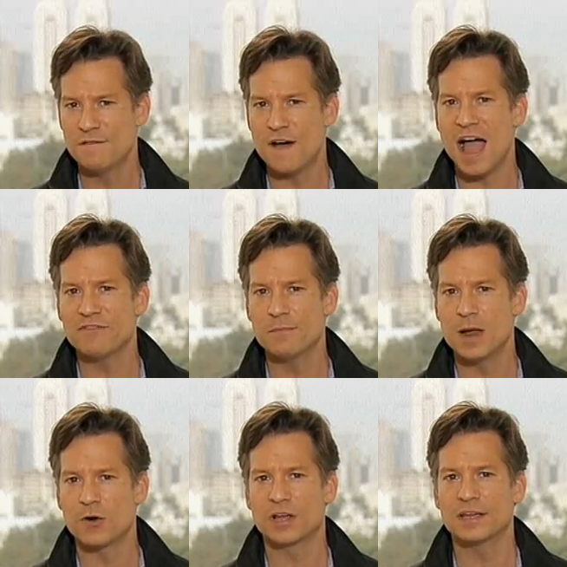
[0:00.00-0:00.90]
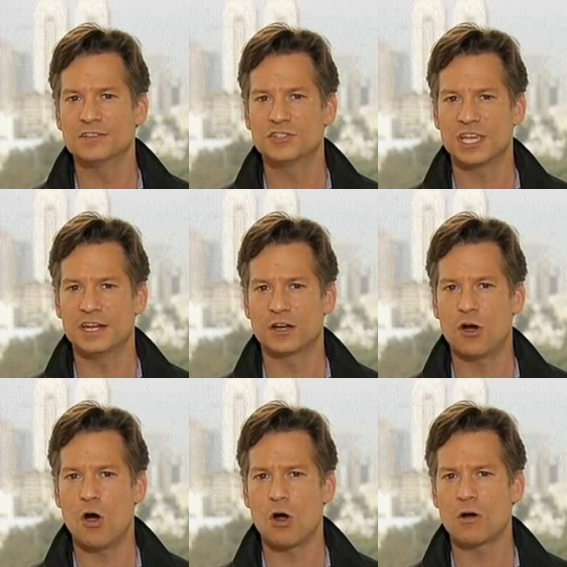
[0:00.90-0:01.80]
5 Americans in a
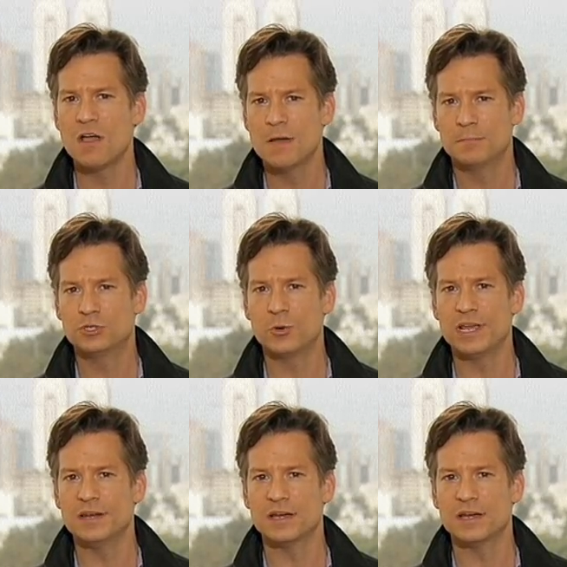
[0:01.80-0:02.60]
car between